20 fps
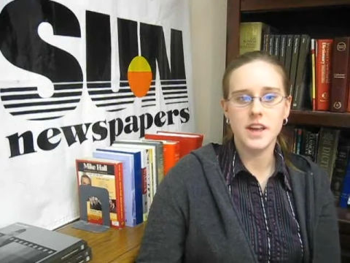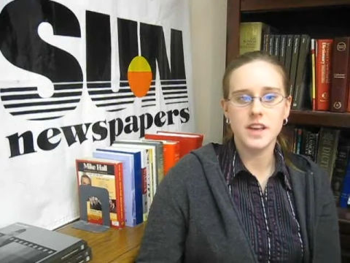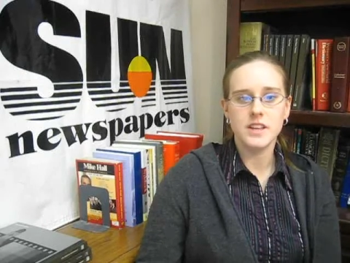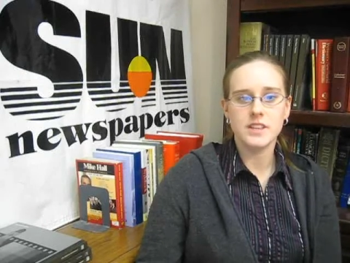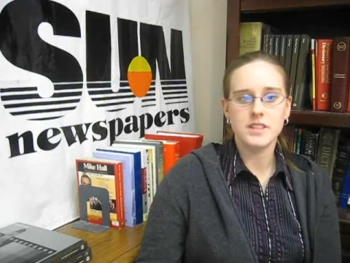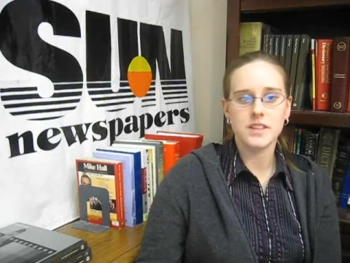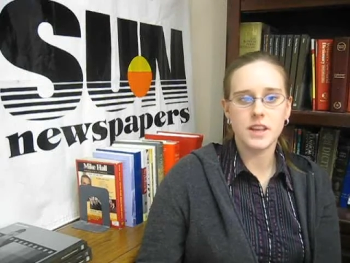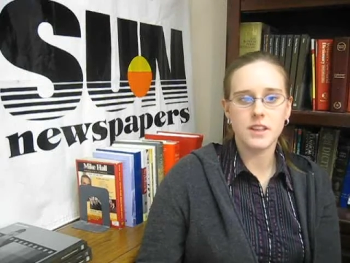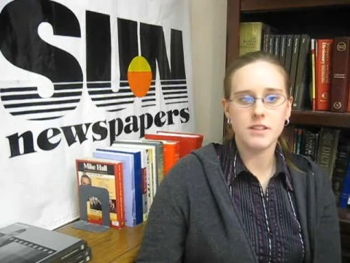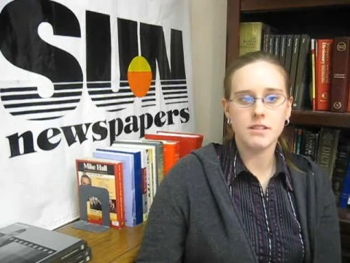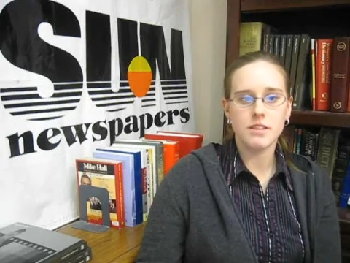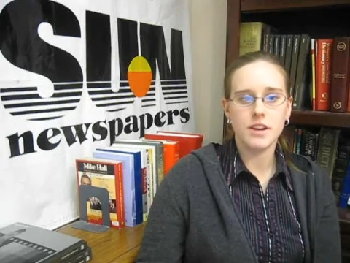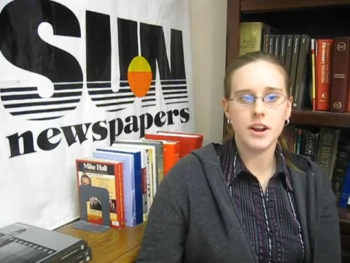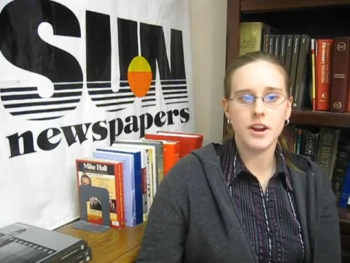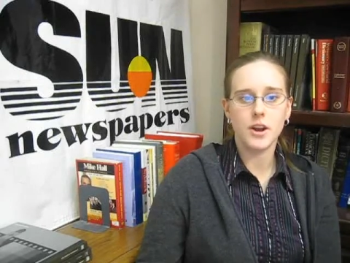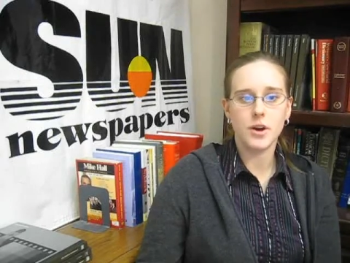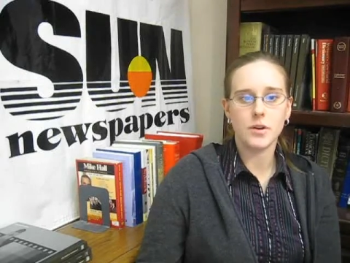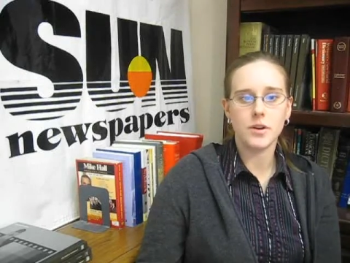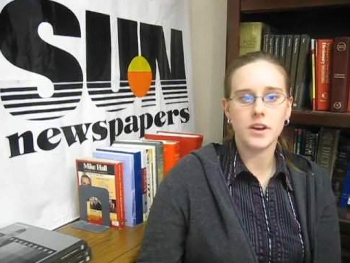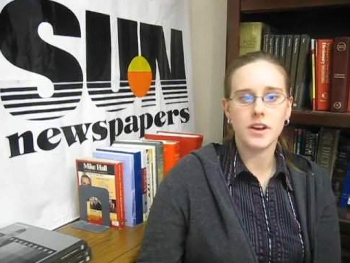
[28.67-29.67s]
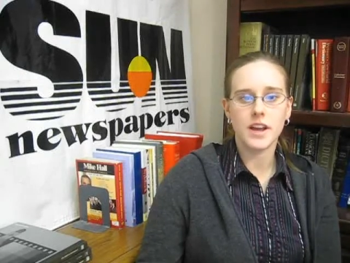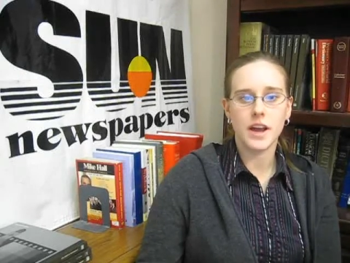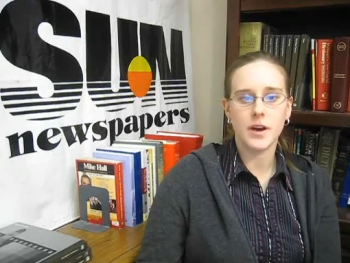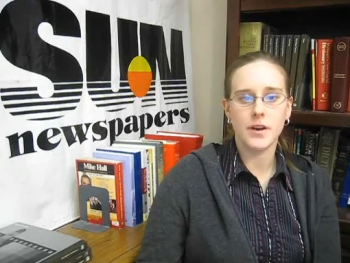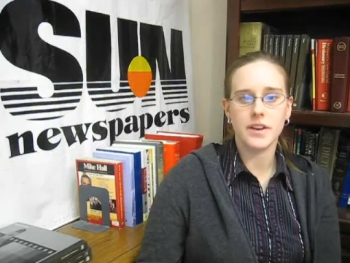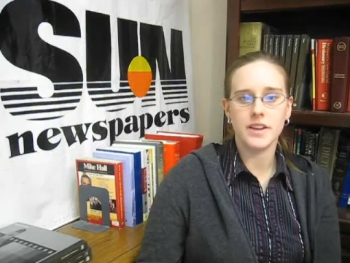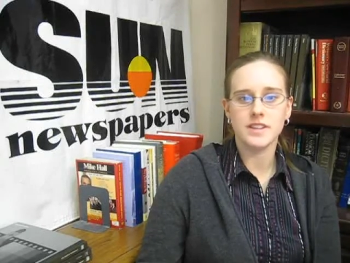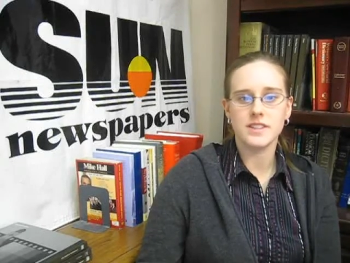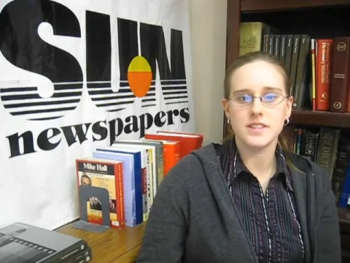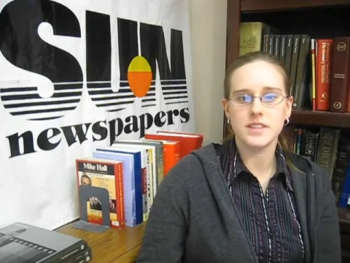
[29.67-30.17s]
Southern Anoka
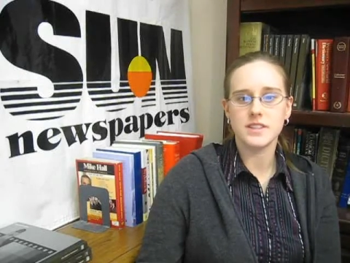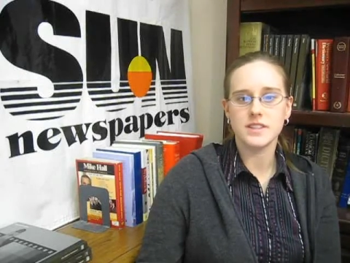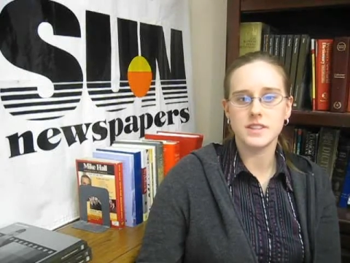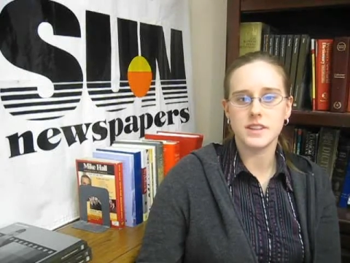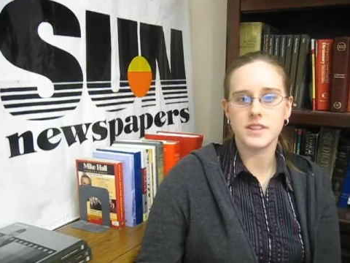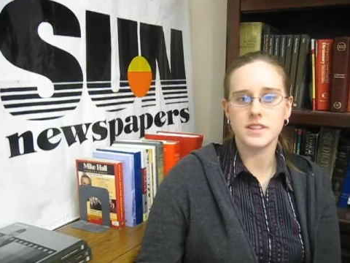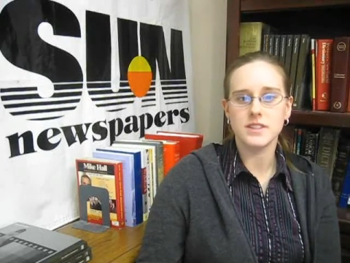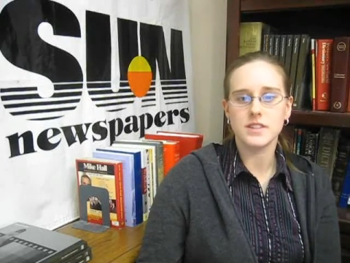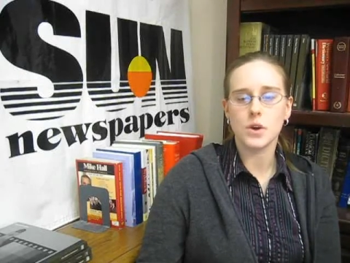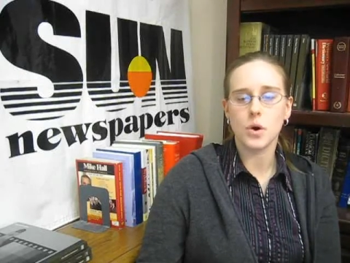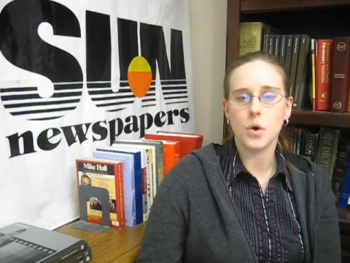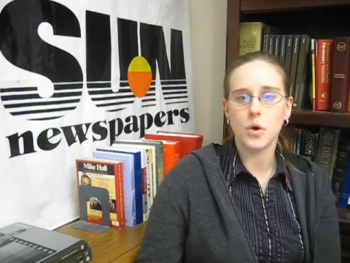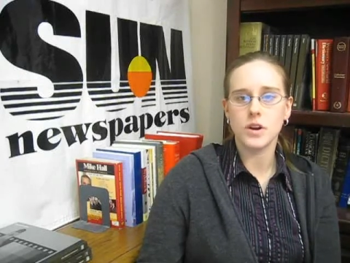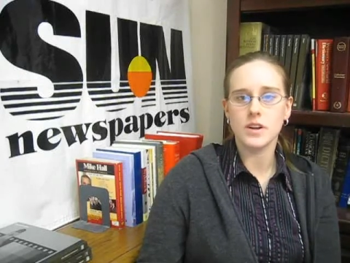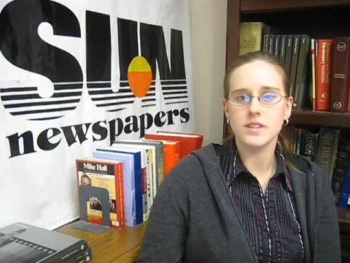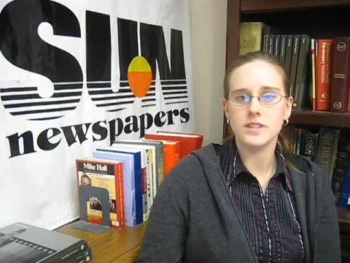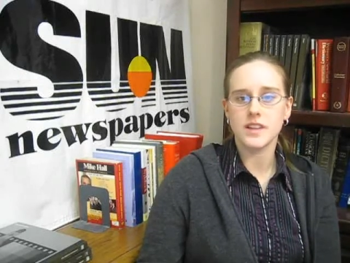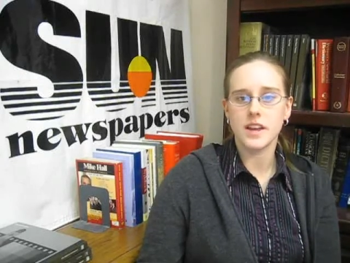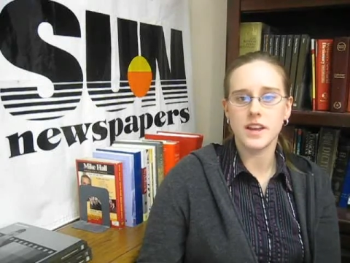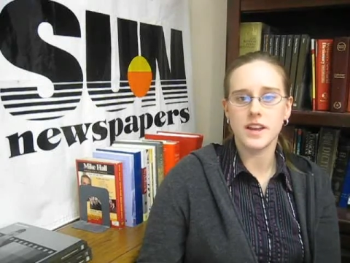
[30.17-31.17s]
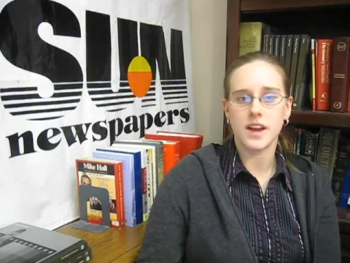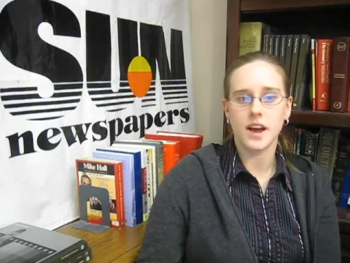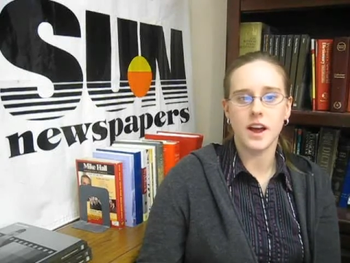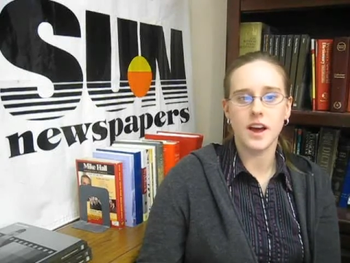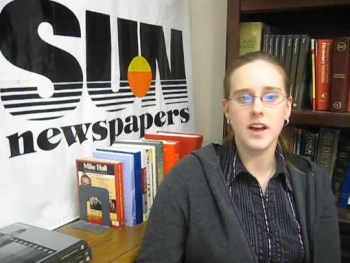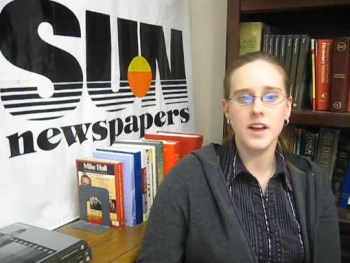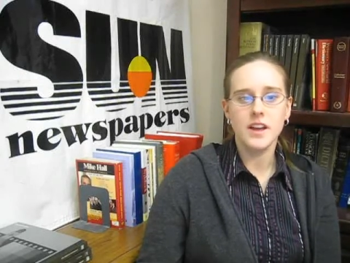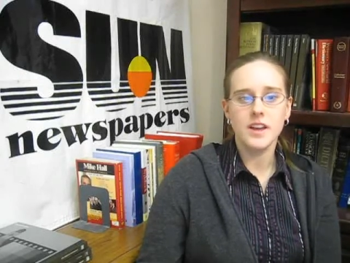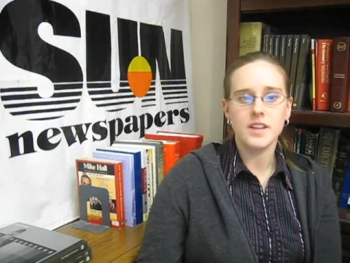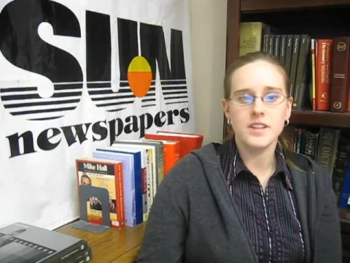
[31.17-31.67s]
County Assistance, or S A C A,
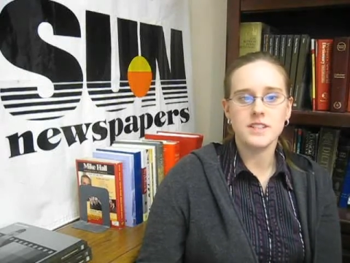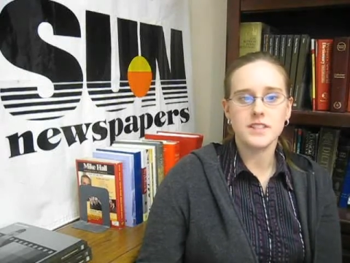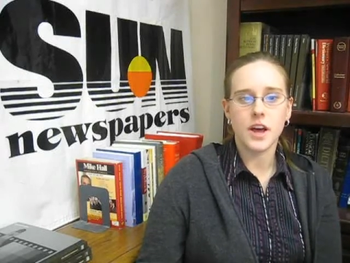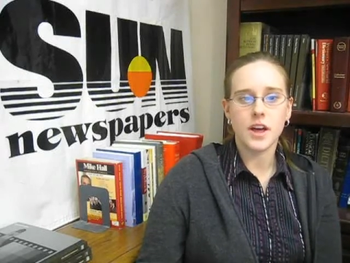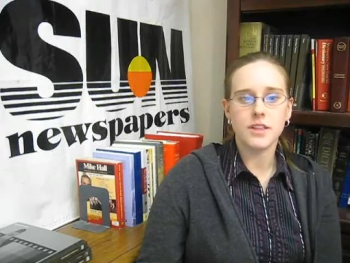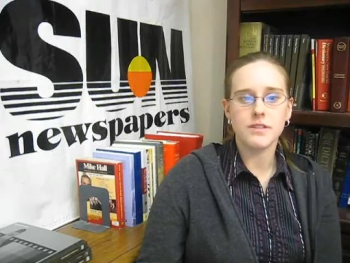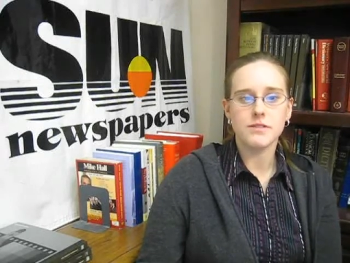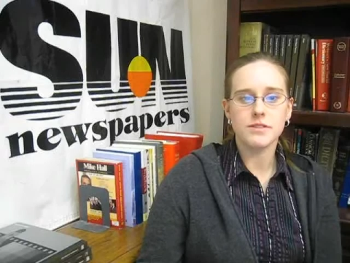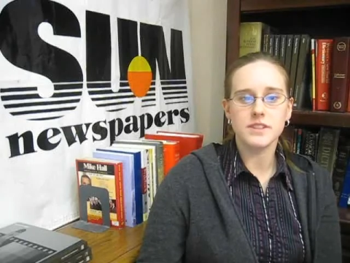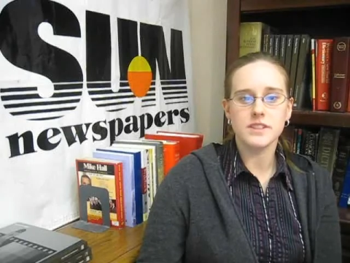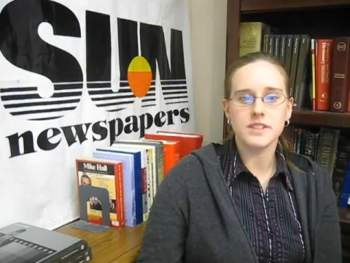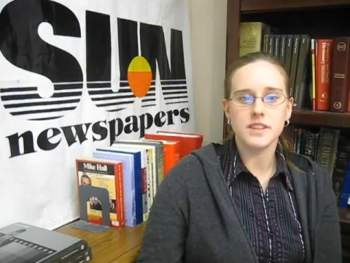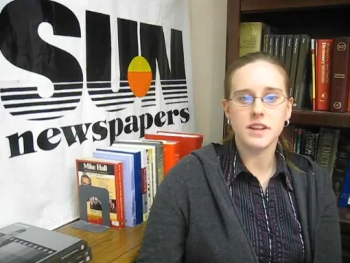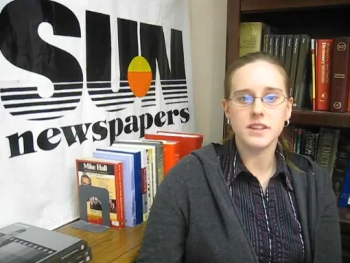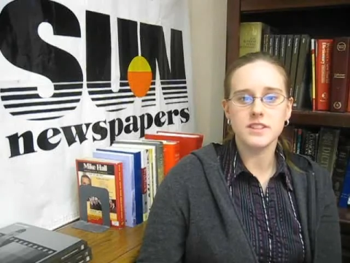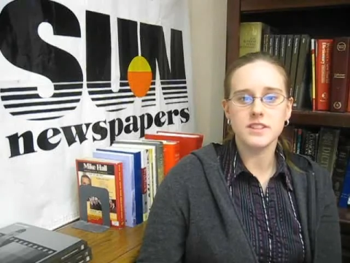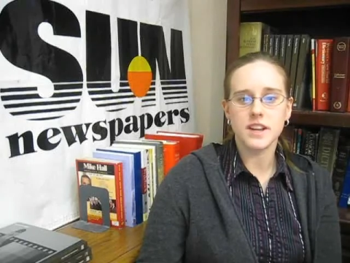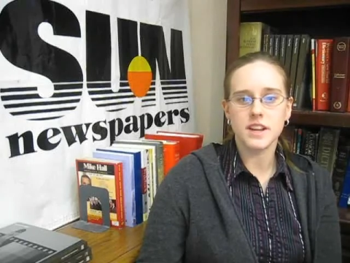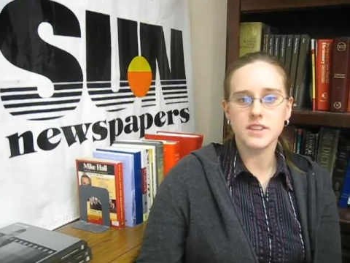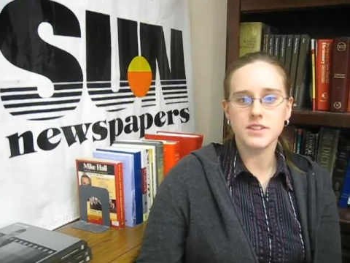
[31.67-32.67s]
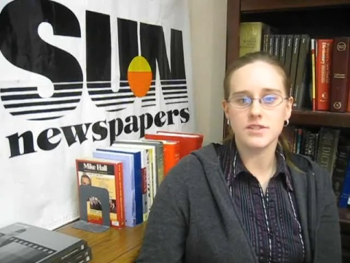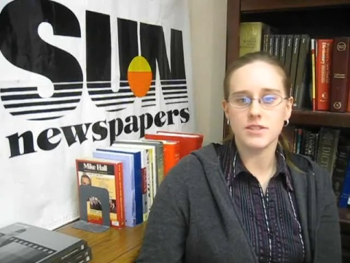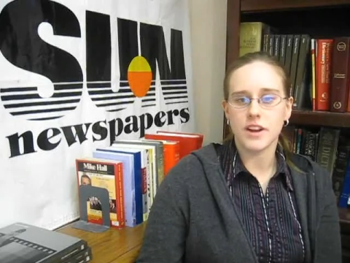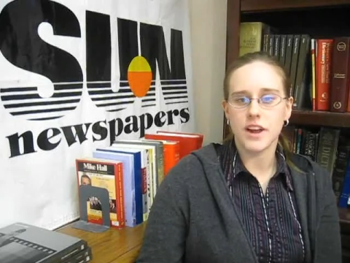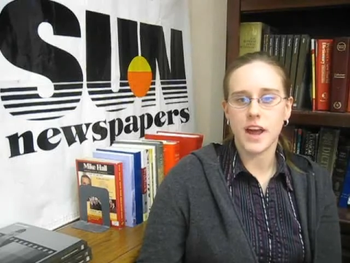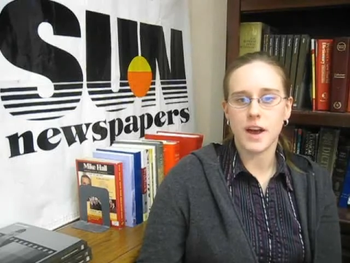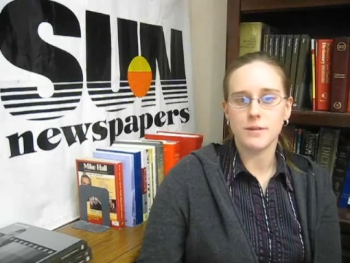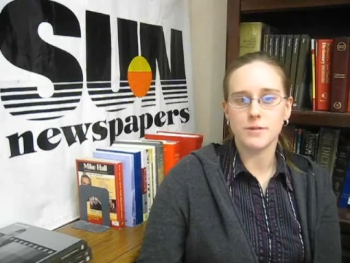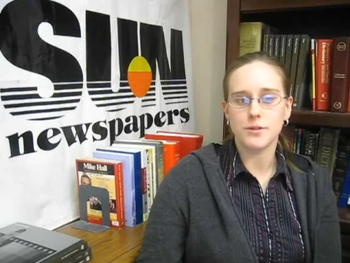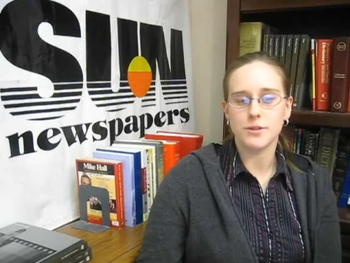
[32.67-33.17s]
saw the results yesterday
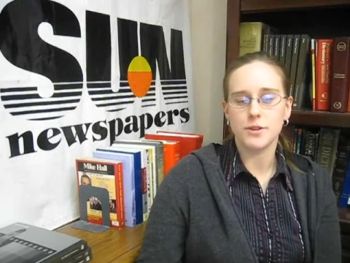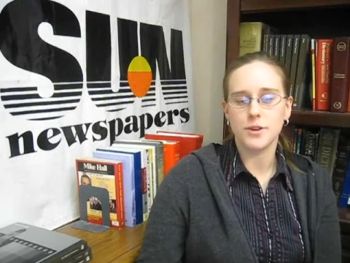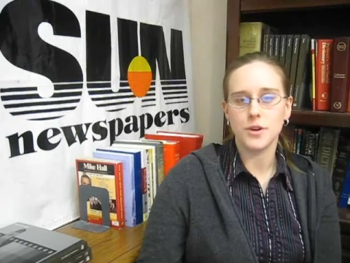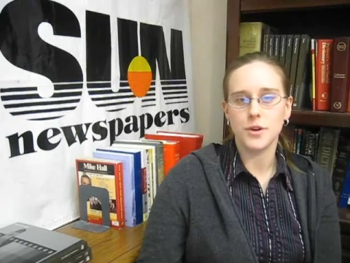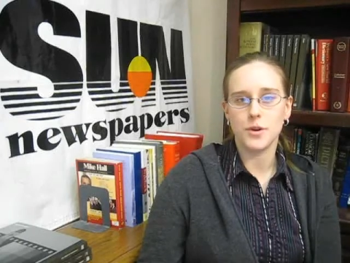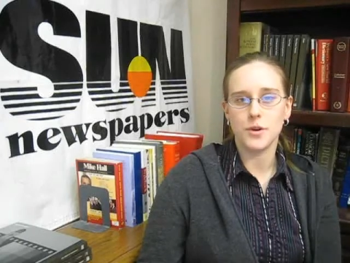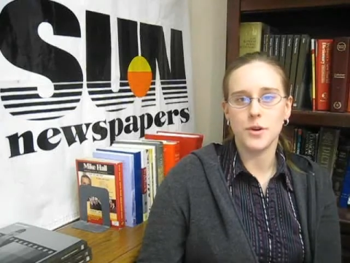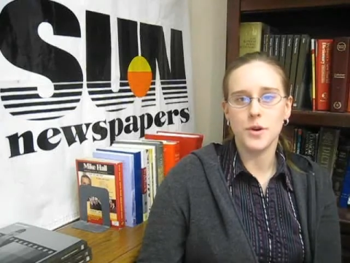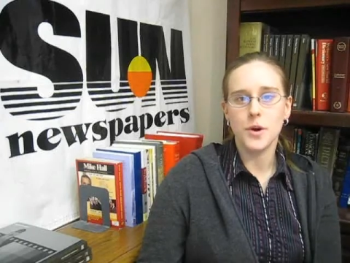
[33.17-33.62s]
afternoon.